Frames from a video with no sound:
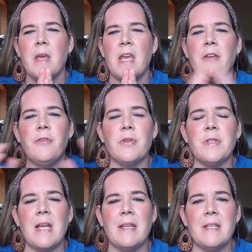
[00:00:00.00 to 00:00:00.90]
If you're
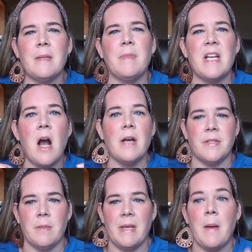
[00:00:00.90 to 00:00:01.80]
selling something
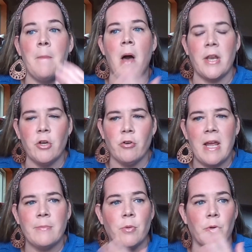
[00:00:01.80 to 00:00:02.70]
custom, like a
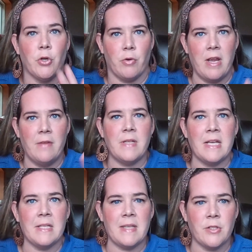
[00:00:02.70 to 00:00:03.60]
monogrammed or engraved
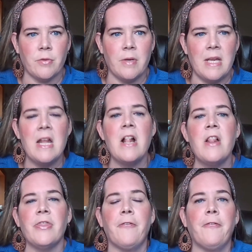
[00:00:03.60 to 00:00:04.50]
accessory,
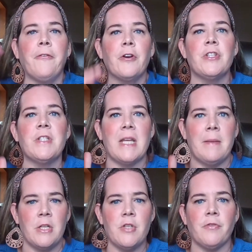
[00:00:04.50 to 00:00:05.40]
the first
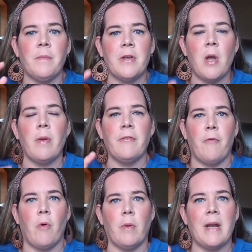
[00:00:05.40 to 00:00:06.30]
image from going
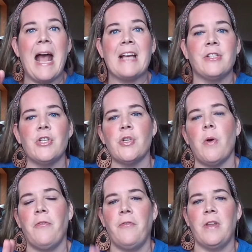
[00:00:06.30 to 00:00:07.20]
forward has to show a
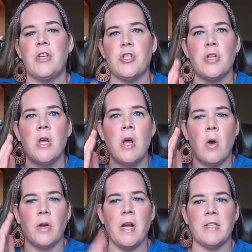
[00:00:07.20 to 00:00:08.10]
finished
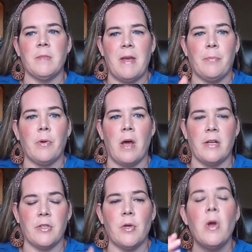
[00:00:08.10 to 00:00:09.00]
or customized
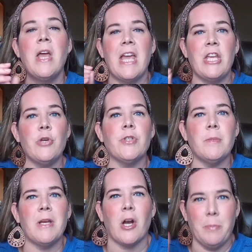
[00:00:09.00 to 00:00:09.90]
product. So it used to
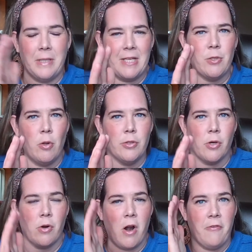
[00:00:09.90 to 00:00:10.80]
be our placeholder
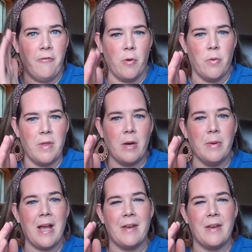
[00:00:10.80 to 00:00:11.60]
or our photo there would kind